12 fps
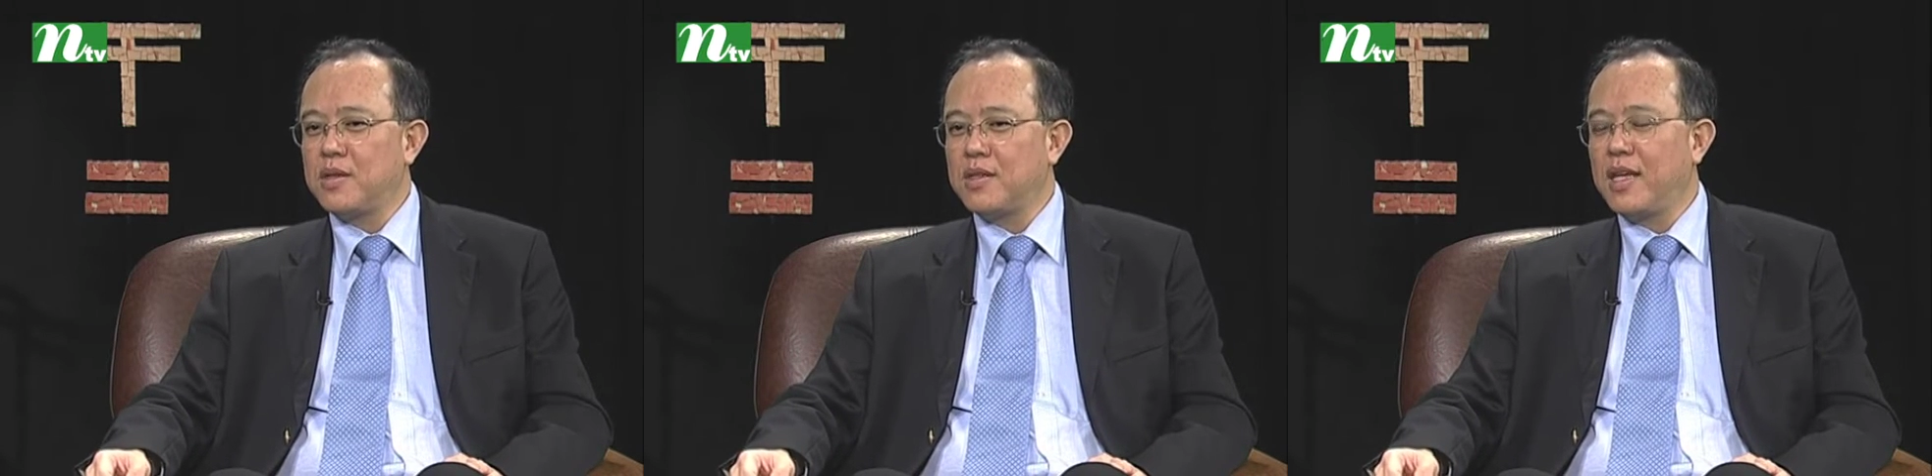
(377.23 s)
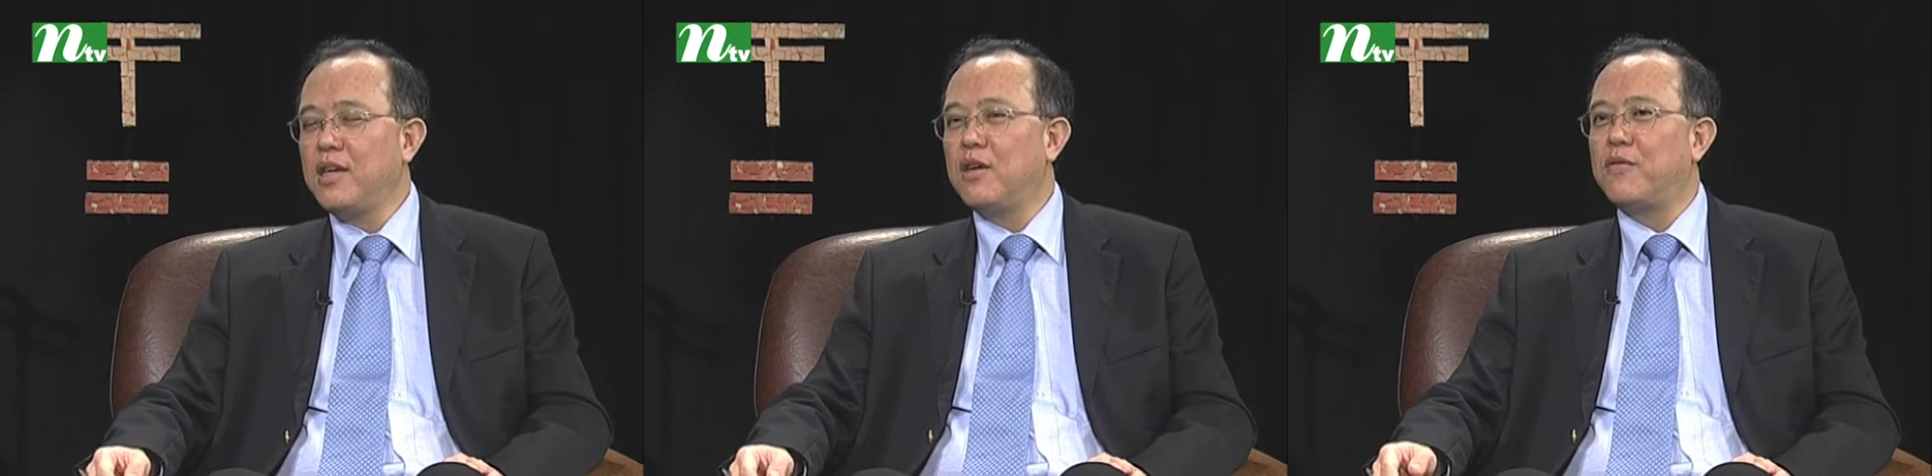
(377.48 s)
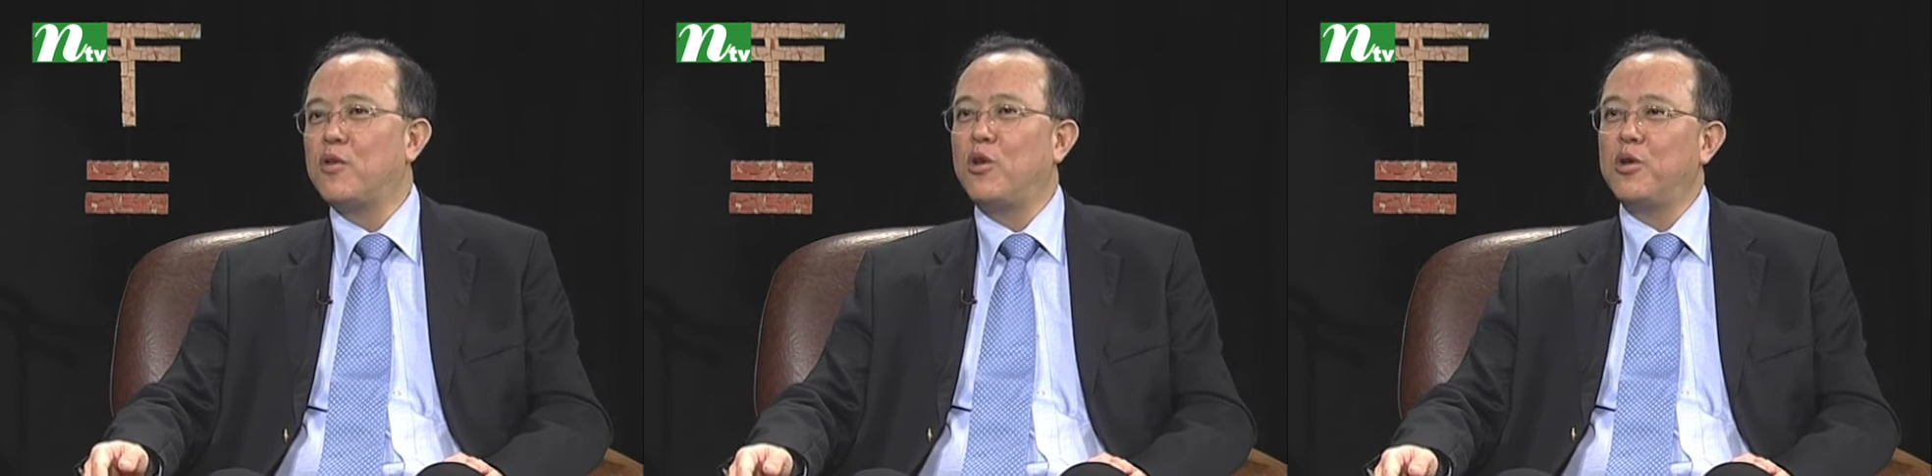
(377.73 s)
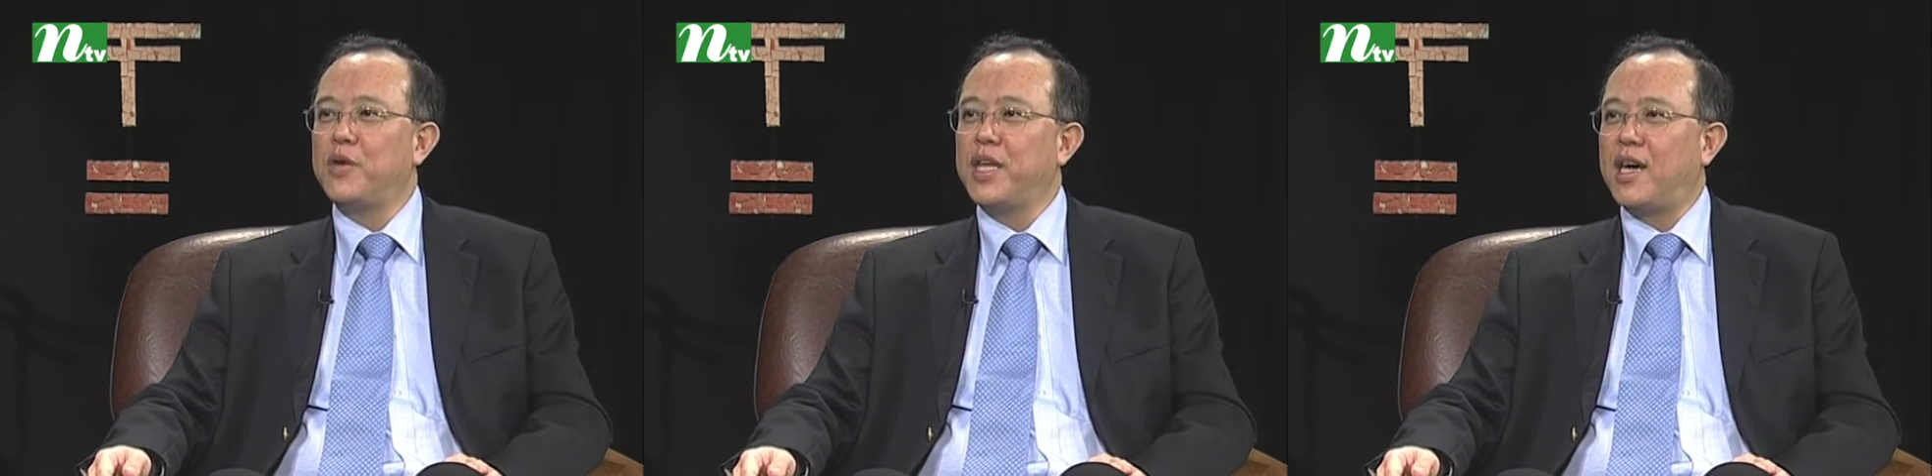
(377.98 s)
think of
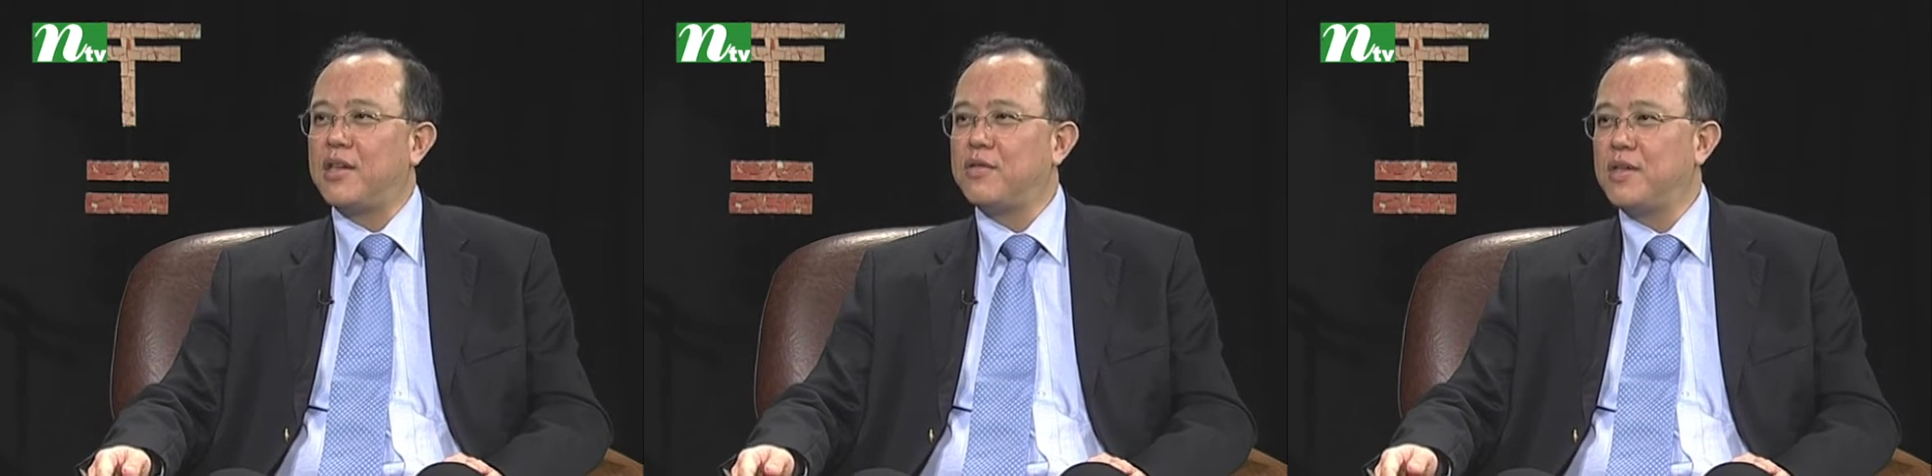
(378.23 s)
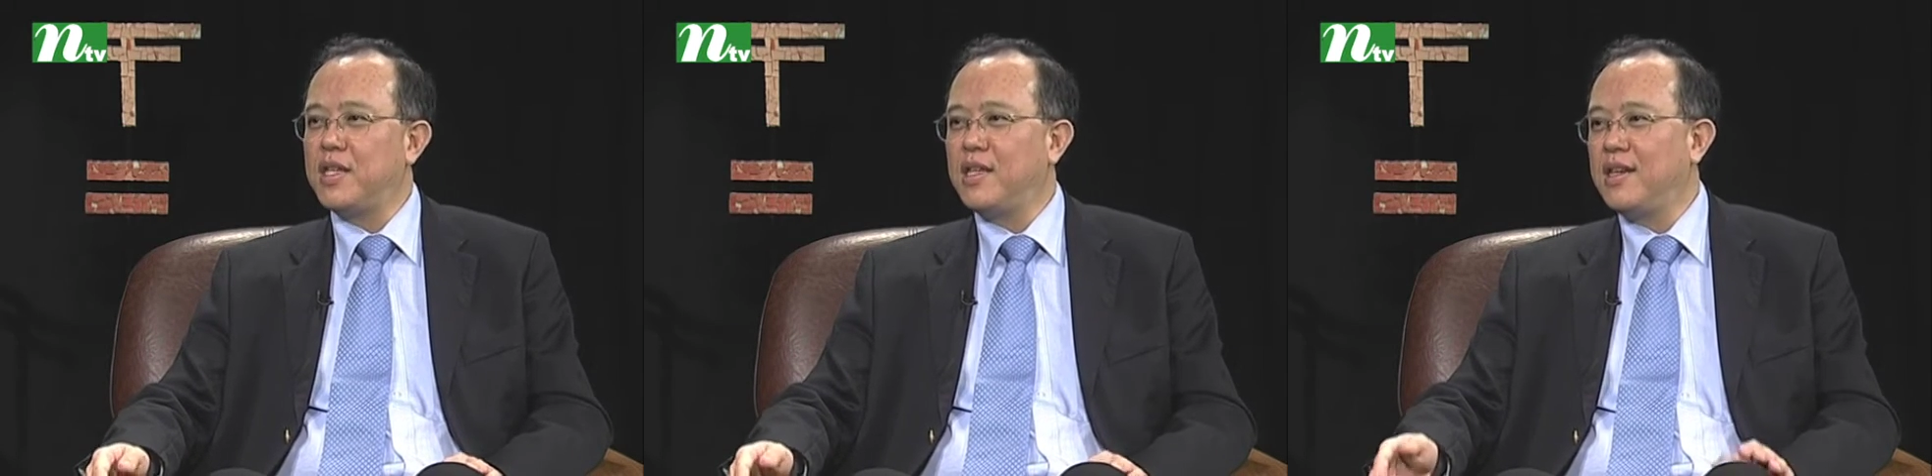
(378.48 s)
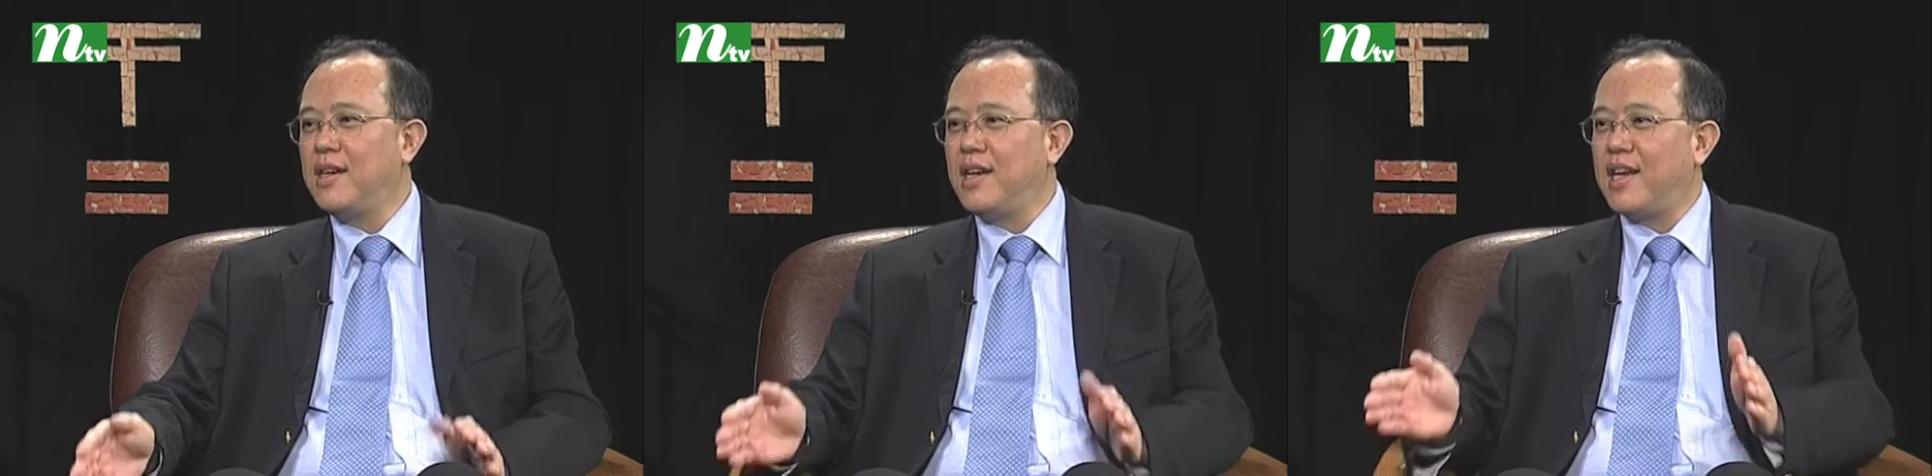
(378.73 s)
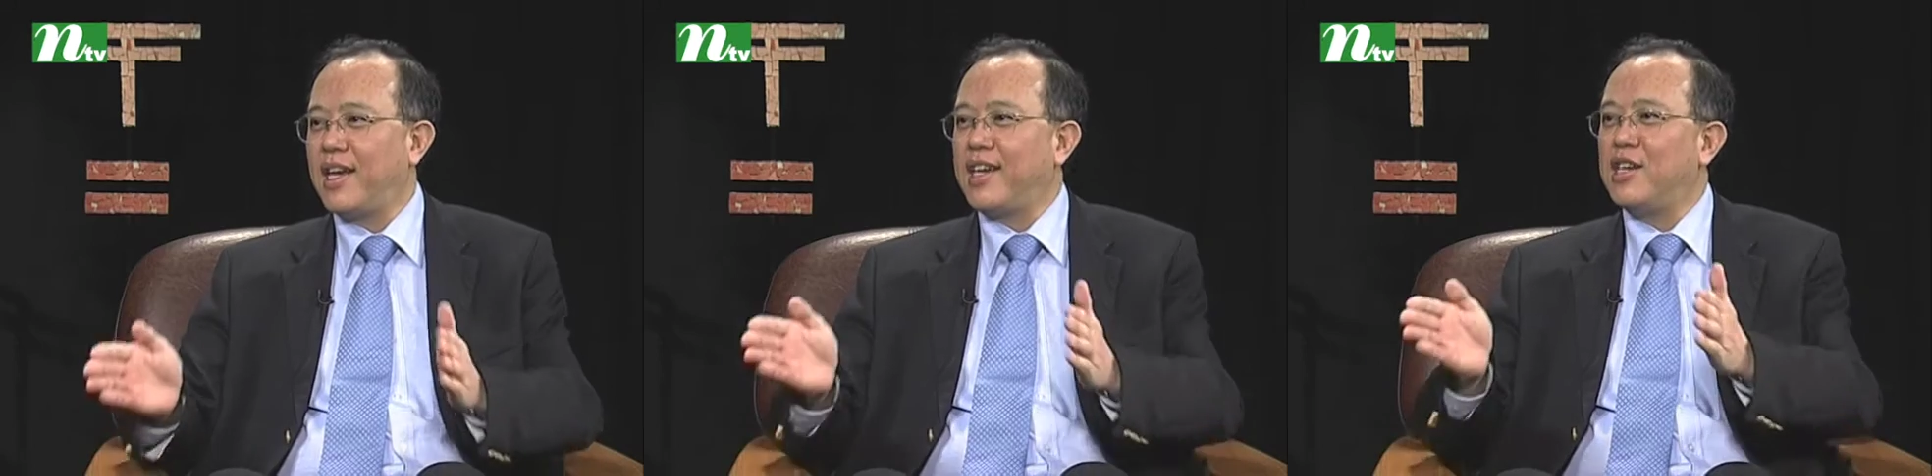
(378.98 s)
coronary artery
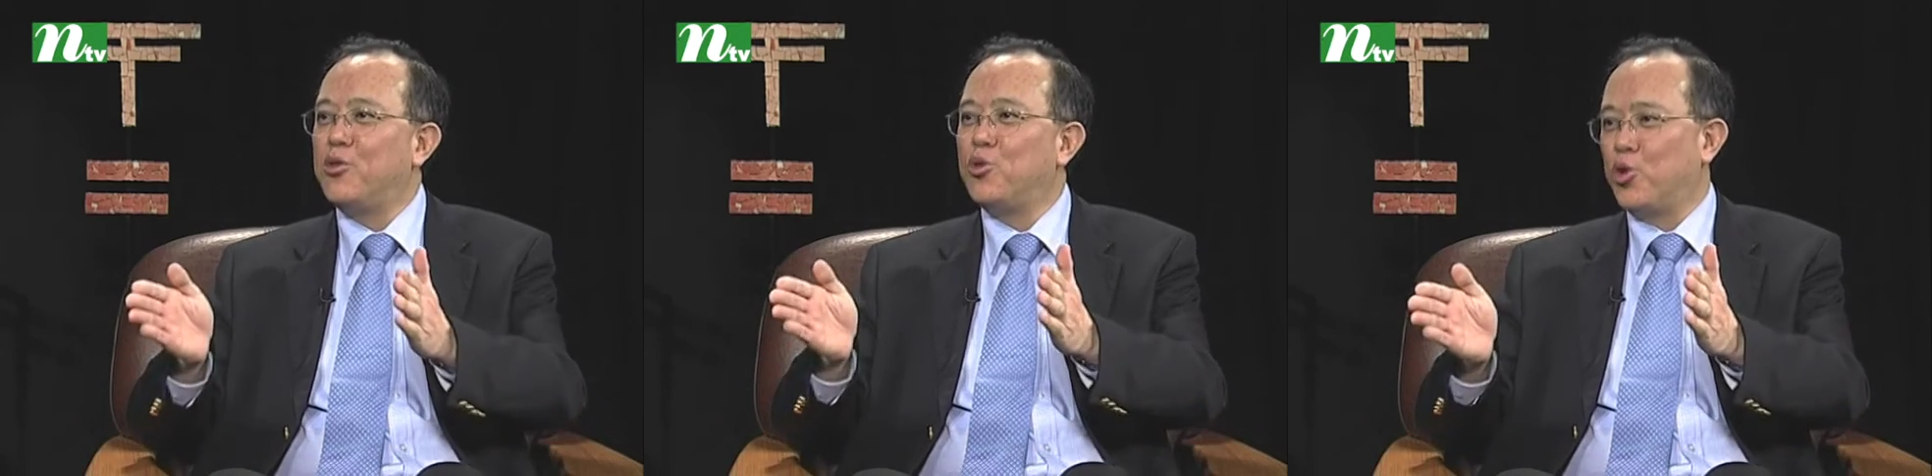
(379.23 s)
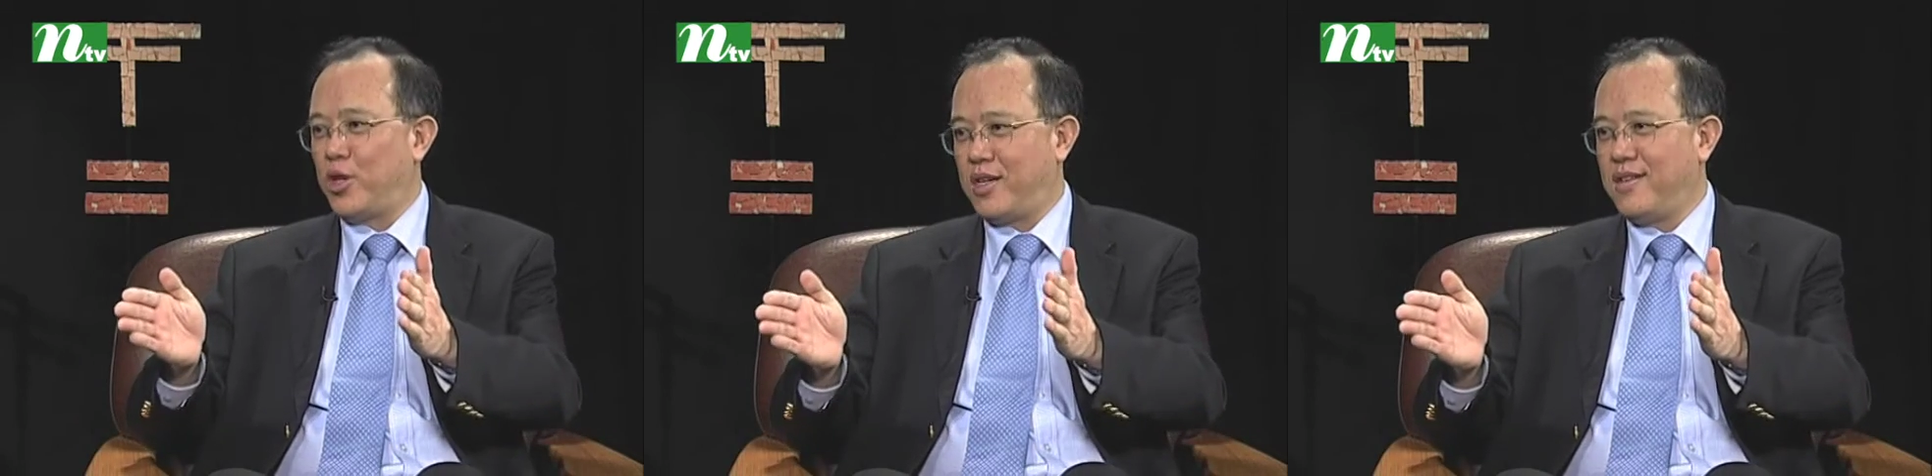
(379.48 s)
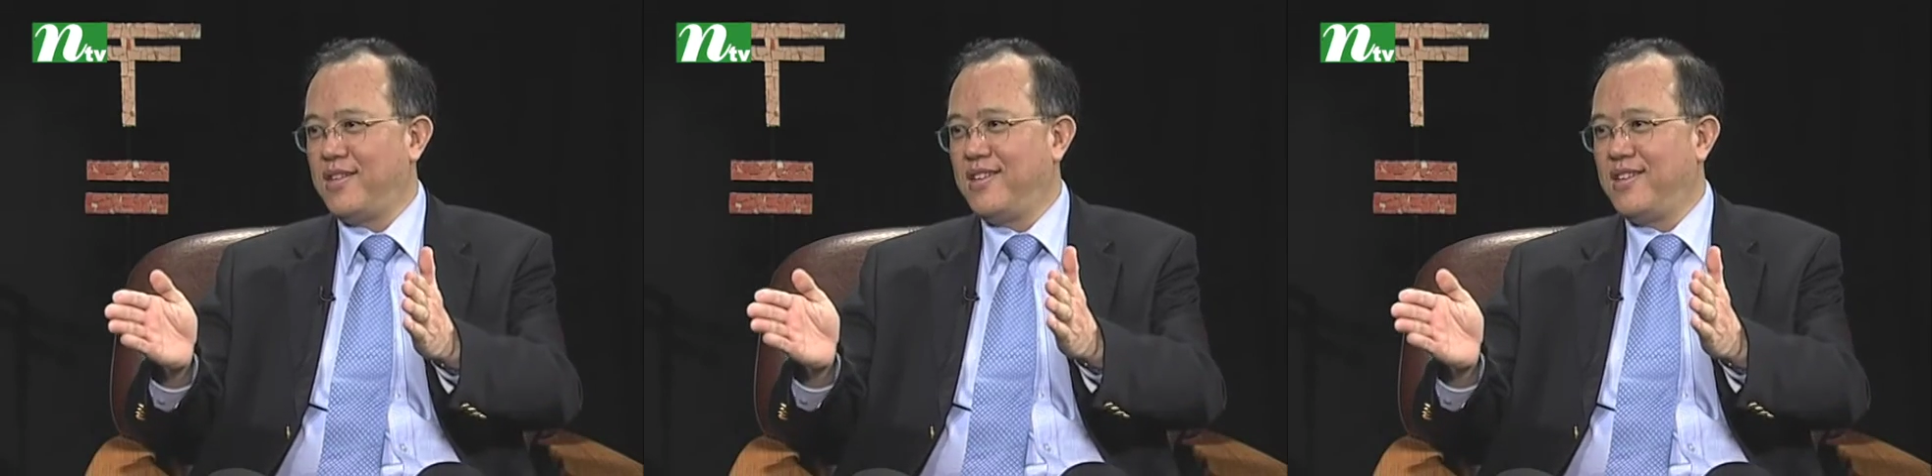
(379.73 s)
like a road.